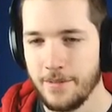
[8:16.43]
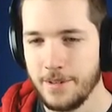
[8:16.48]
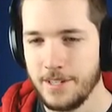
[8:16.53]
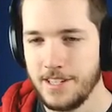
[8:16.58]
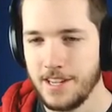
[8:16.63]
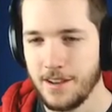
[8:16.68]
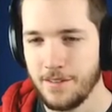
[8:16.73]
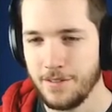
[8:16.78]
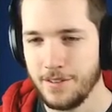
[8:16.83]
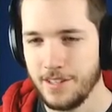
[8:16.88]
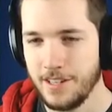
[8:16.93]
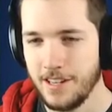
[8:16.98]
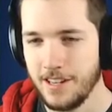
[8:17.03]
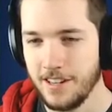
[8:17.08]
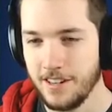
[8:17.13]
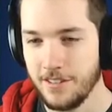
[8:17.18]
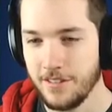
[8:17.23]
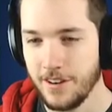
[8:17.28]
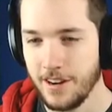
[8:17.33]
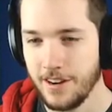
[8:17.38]
we definitely
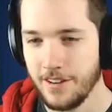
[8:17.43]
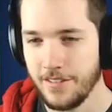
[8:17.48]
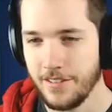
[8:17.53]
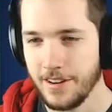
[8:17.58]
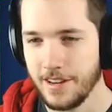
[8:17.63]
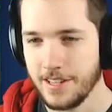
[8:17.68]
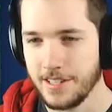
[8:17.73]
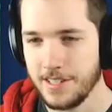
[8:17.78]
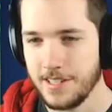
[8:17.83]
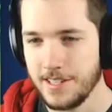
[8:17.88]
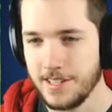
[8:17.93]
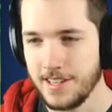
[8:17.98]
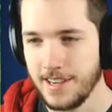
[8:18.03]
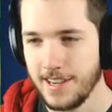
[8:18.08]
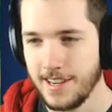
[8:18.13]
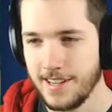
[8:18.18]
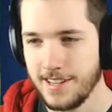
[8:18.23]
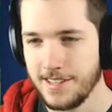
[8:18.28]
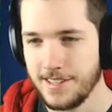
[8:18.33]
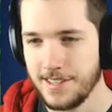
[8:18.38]
need a granary because these
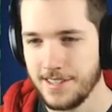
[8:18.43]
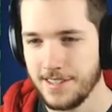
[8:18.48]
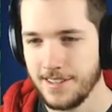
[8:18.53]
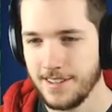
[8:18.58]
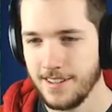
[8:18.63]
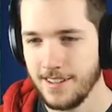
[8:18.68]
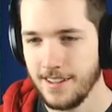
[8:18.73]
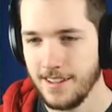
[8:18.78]
guys,